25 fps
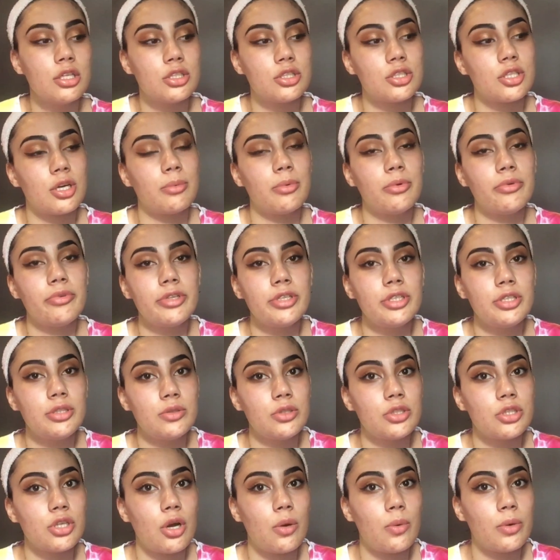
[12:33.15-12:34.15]
So I'm not really too
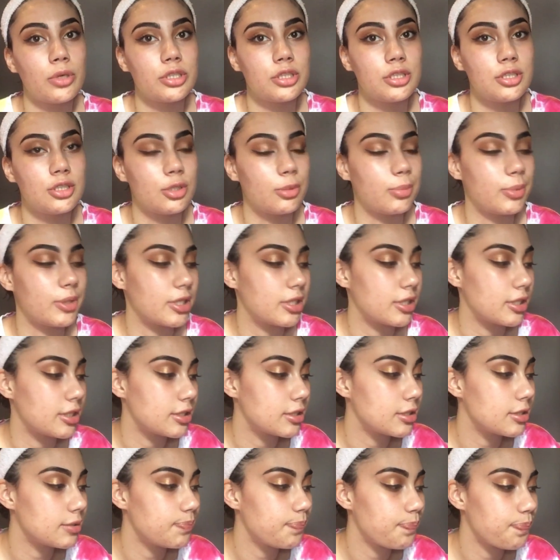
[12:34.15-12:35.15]
sure what to do,
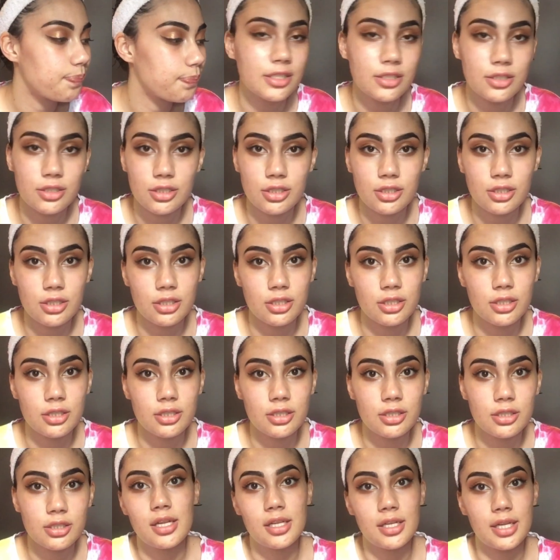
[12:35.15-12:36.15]
because it's gonna
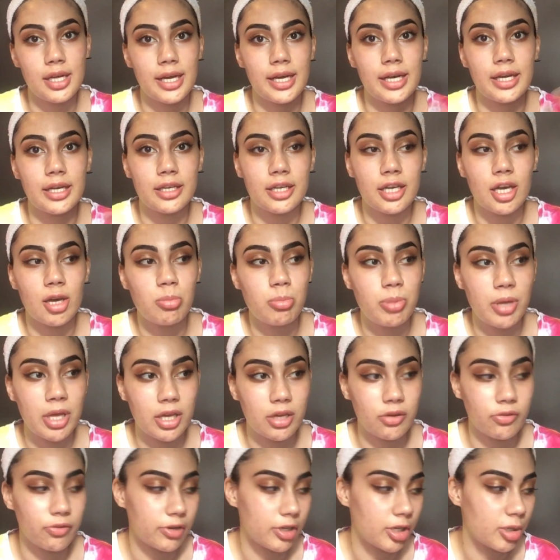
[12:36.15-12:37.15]
look like a
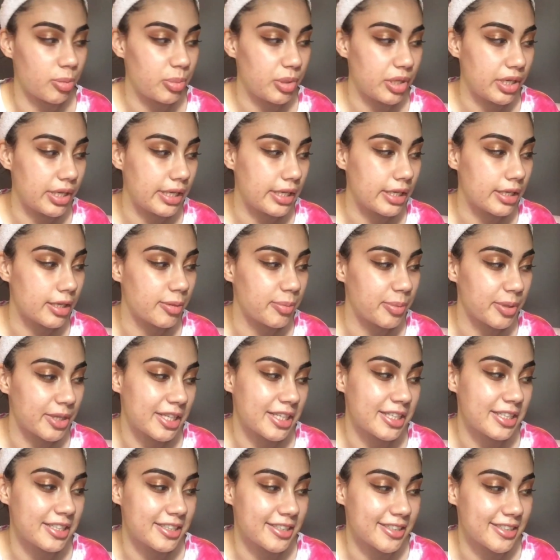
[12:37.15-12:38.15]
bakery up in here
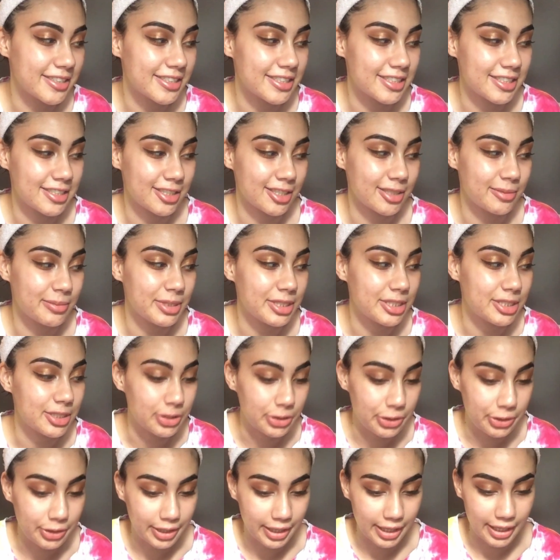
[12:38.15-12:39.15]
because it's gonna be
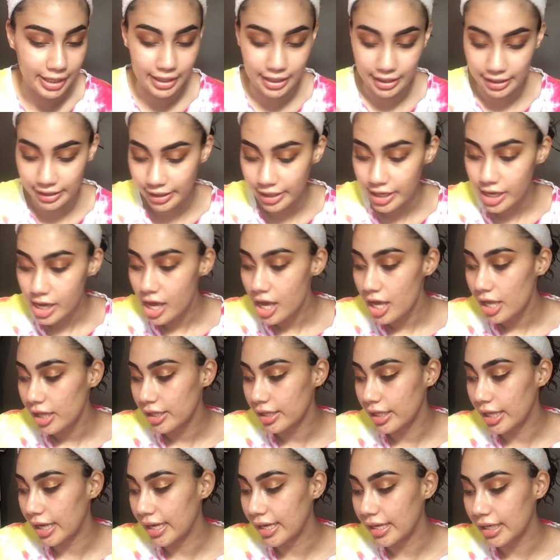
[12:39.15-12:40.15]
so cakey.
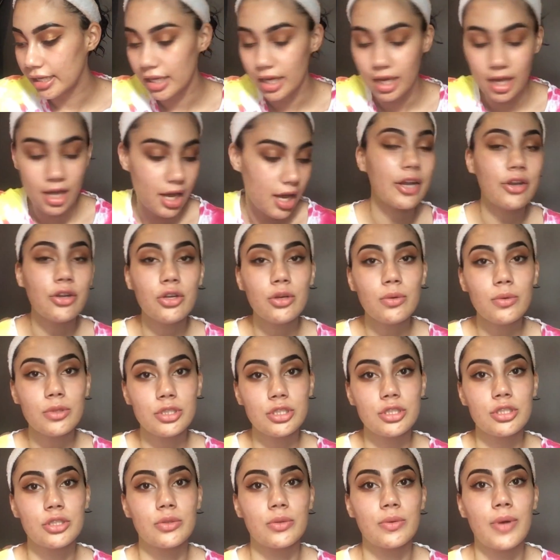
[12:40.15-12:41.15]
Like, I don't know what
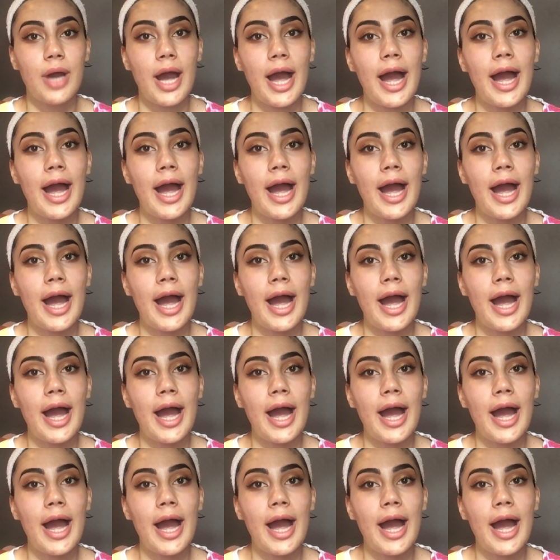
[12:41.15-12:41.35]
to do.